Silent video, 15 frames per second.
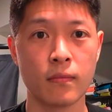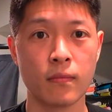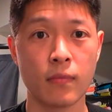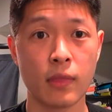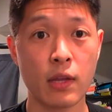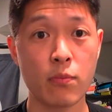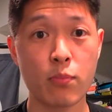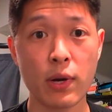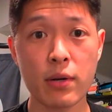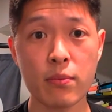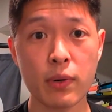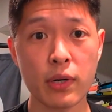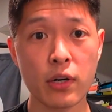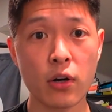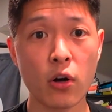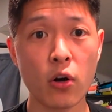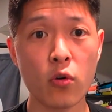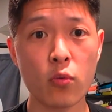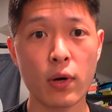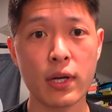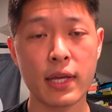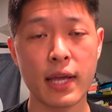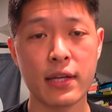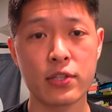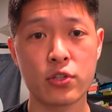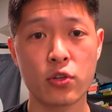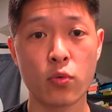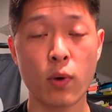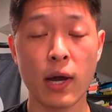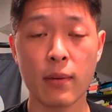Now, Bread and Butter already has
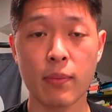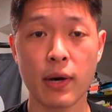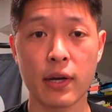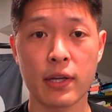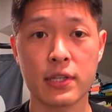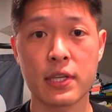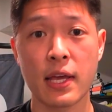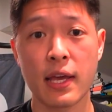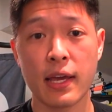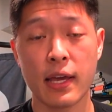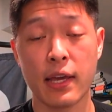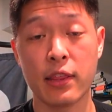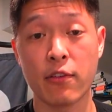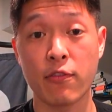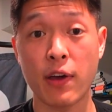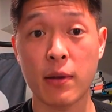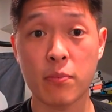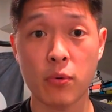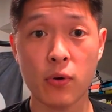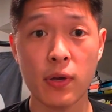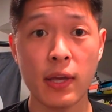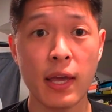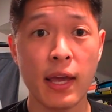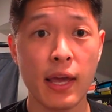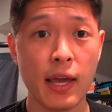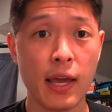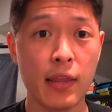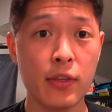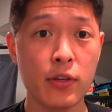two wide bodies in the Fat Boy and